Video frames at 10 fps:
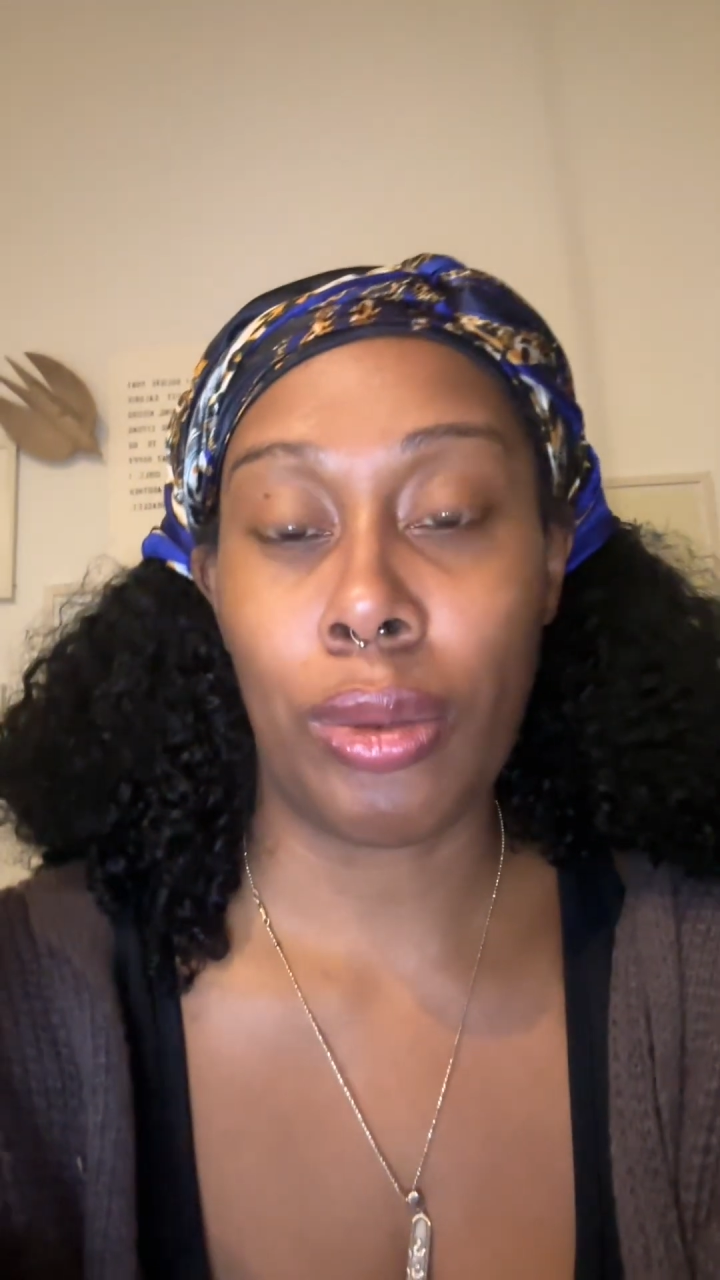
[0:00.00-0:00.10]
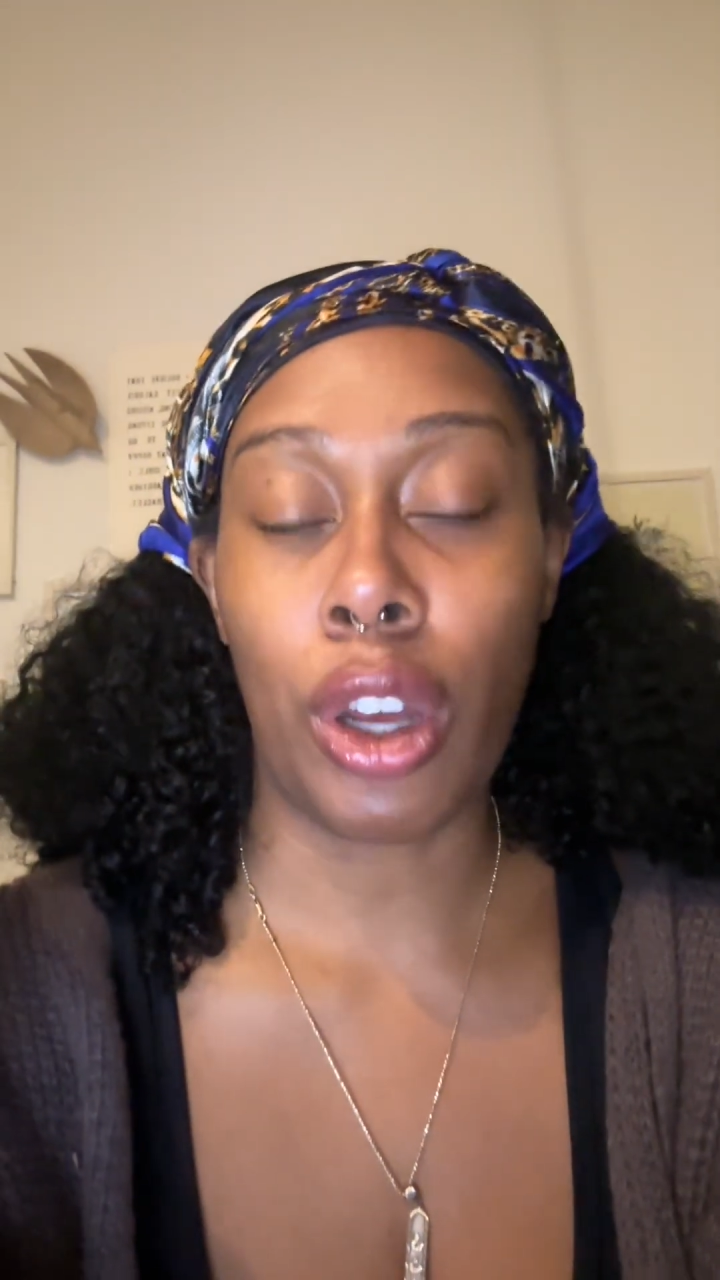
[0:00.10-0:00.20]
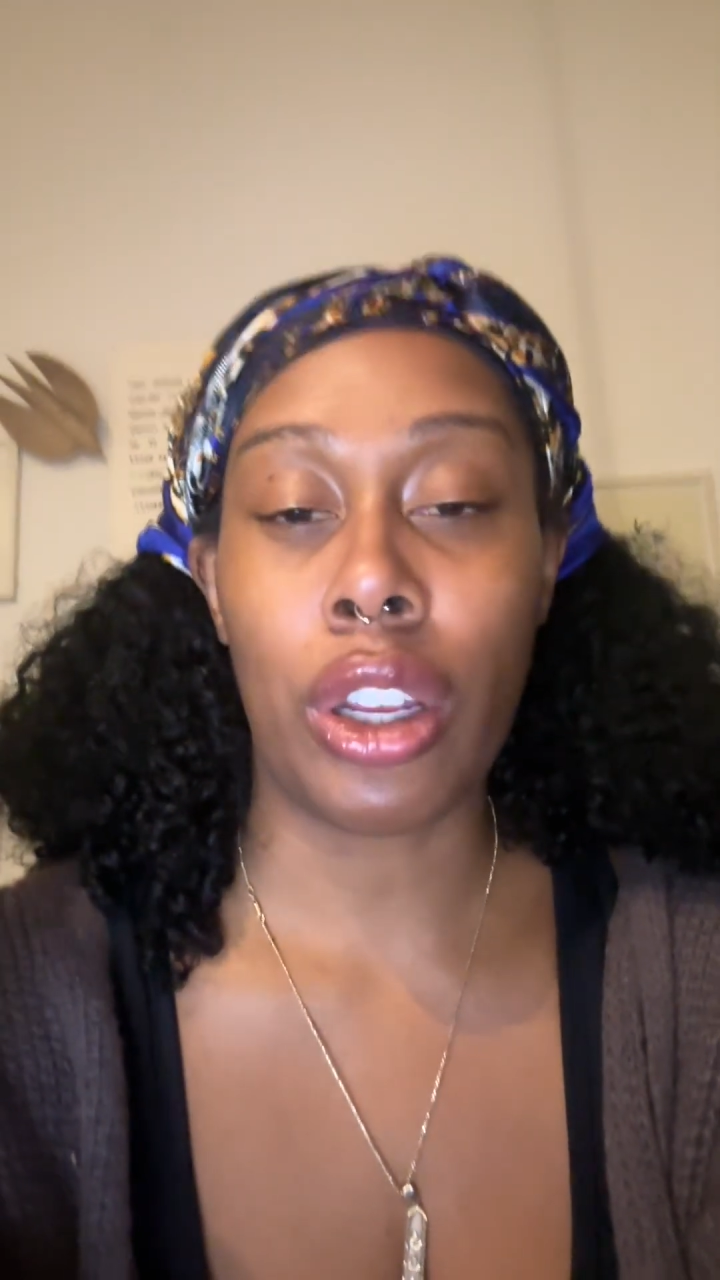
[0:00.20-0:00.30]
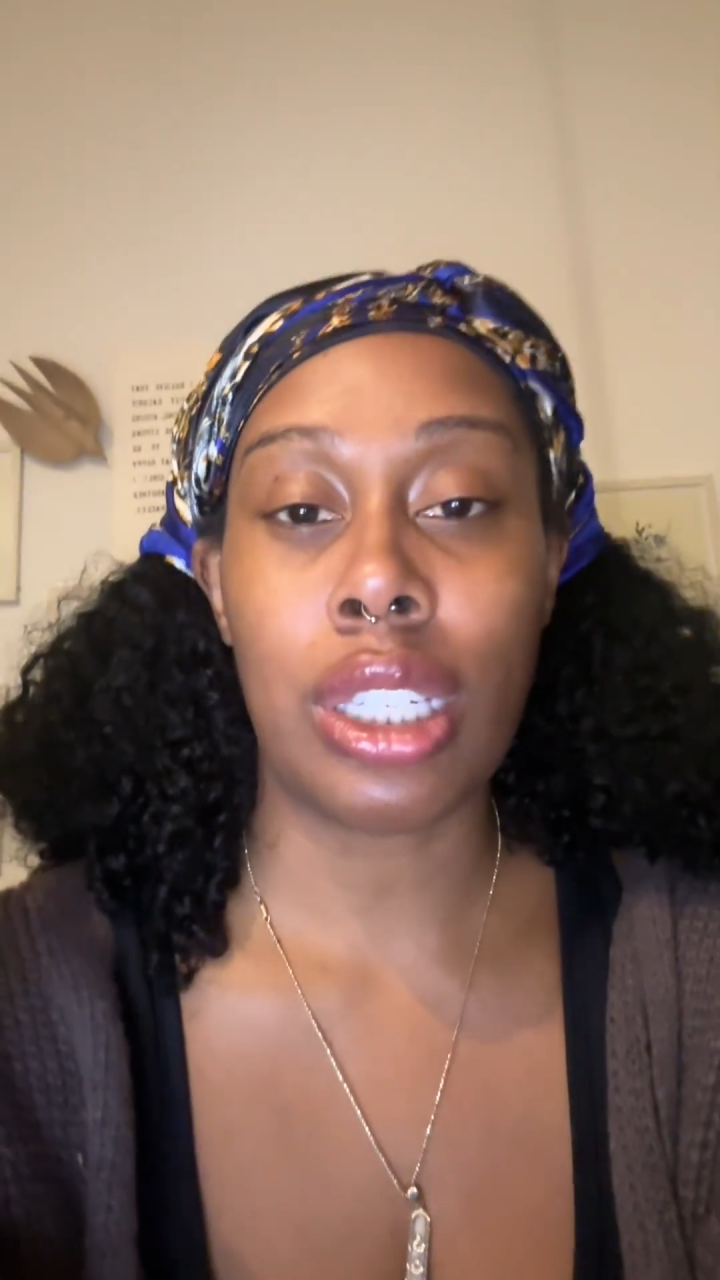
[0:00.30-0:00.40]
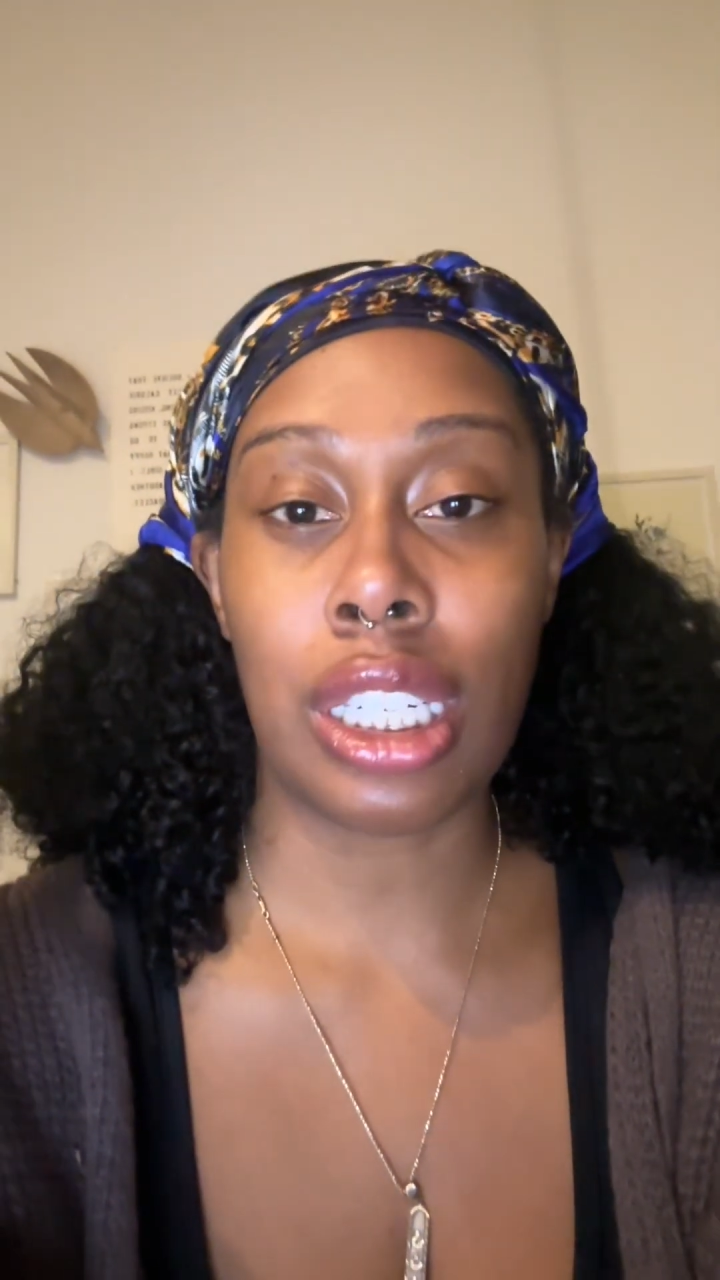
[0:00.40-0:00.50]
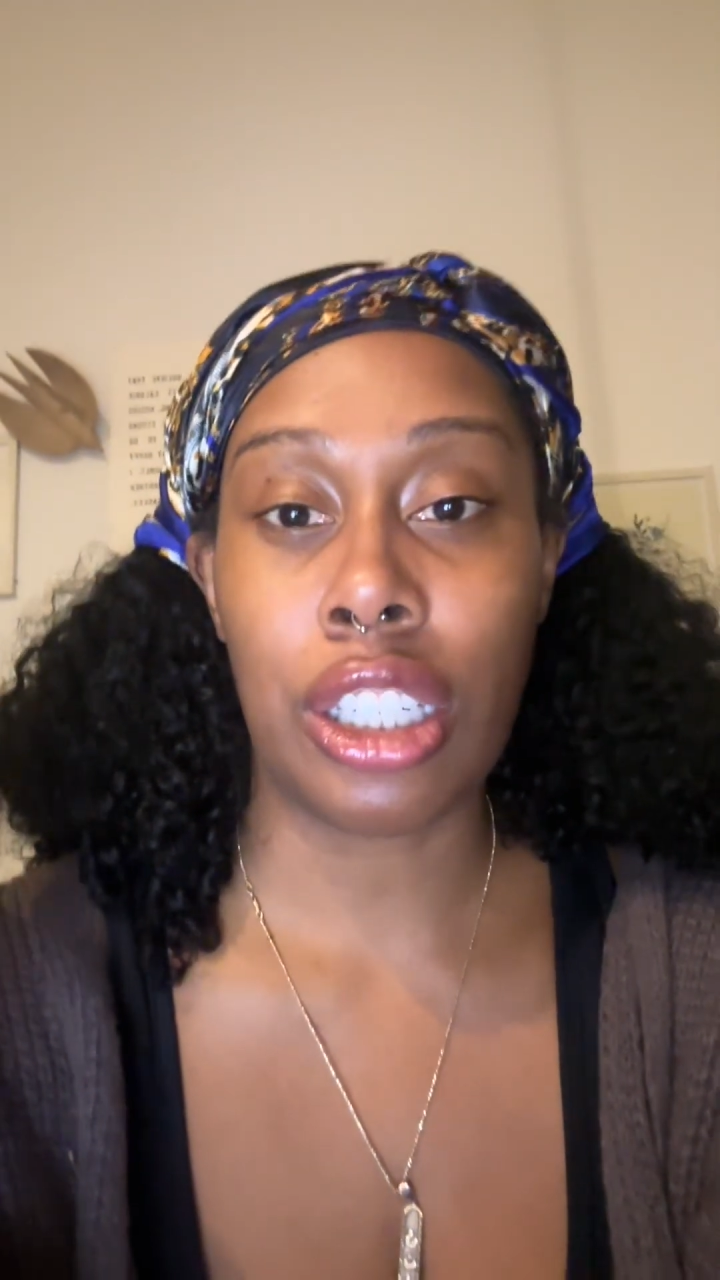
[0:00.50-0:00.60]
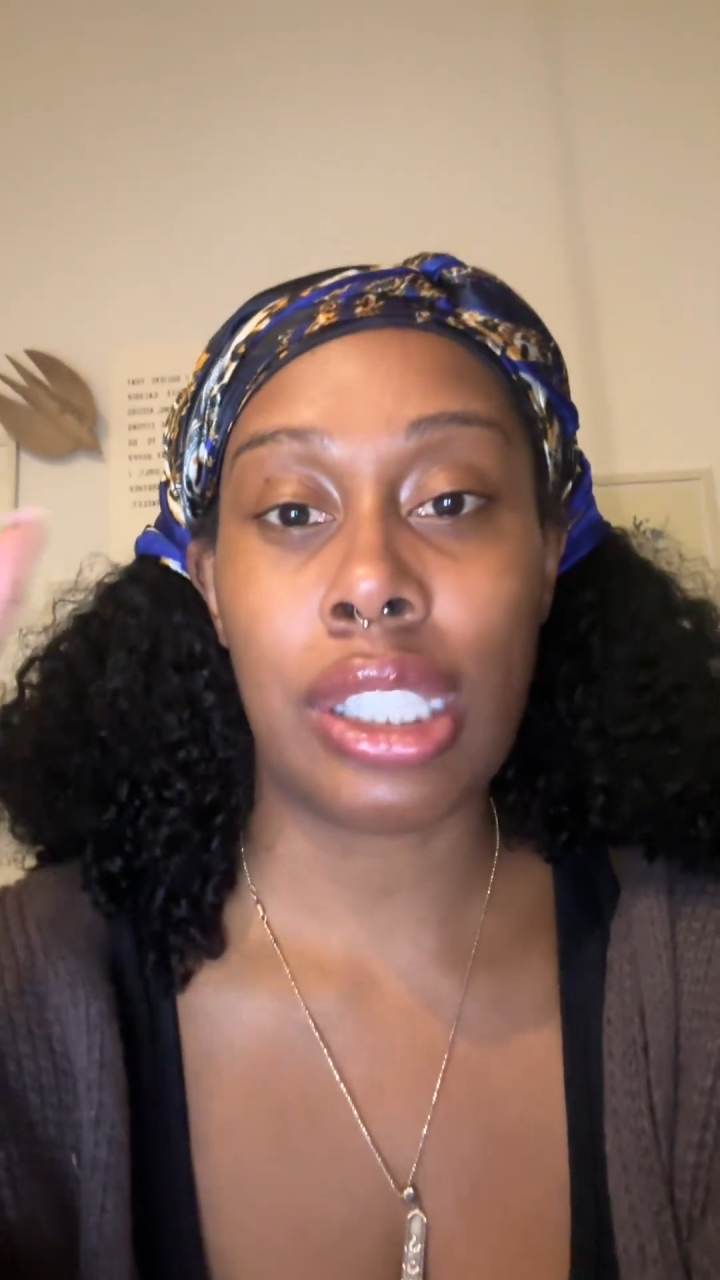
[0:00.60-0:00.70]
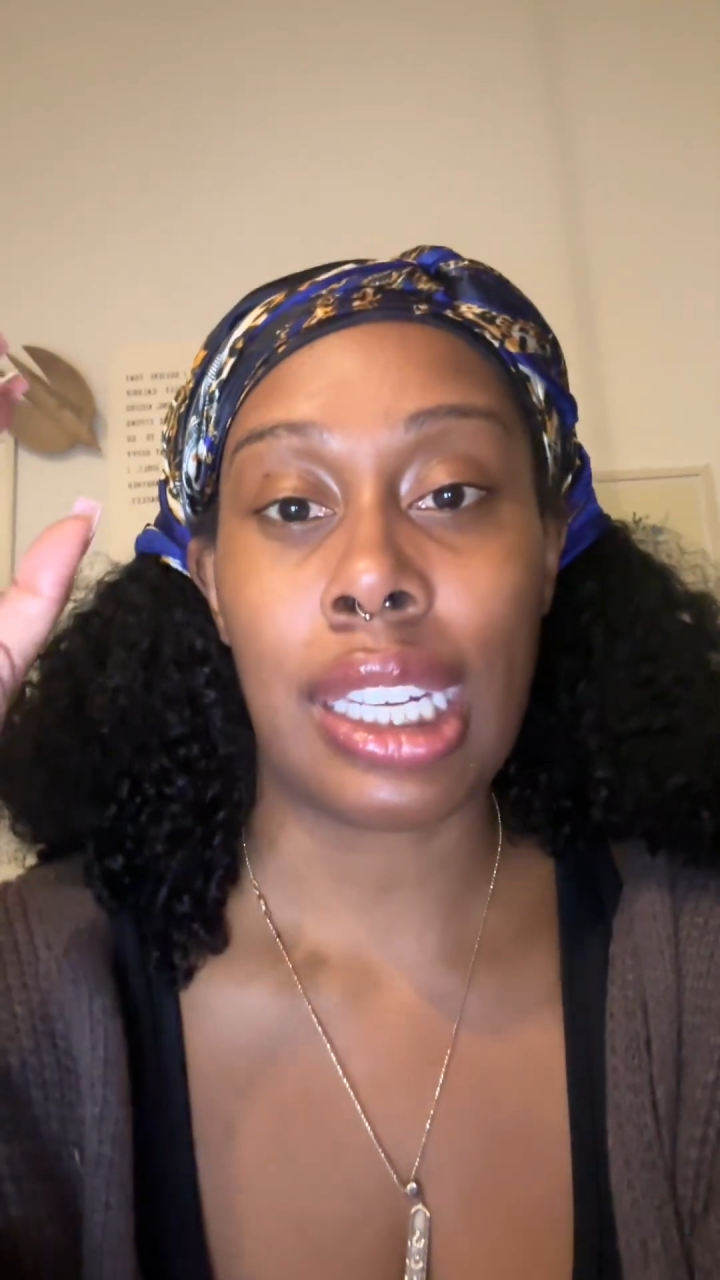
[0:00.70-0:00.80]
volunteers